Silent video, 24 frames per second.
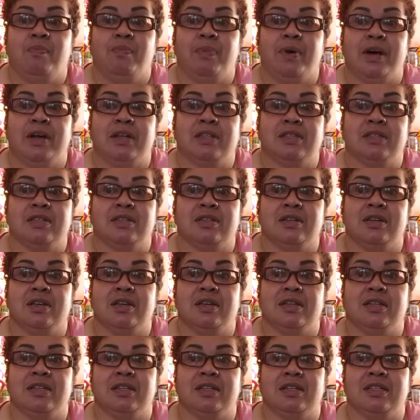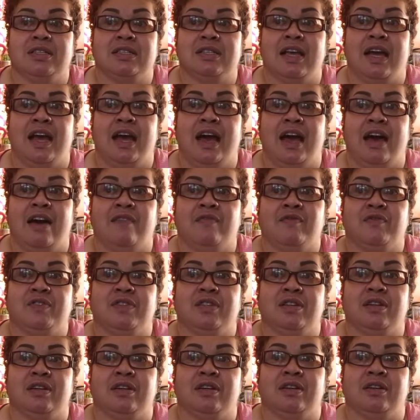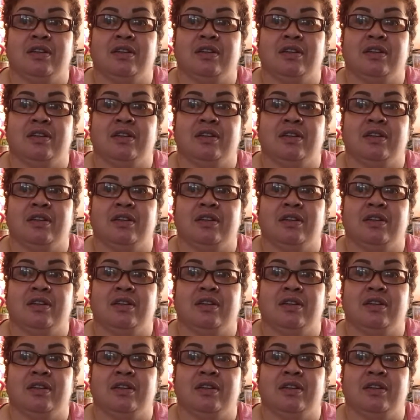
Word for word: but it is after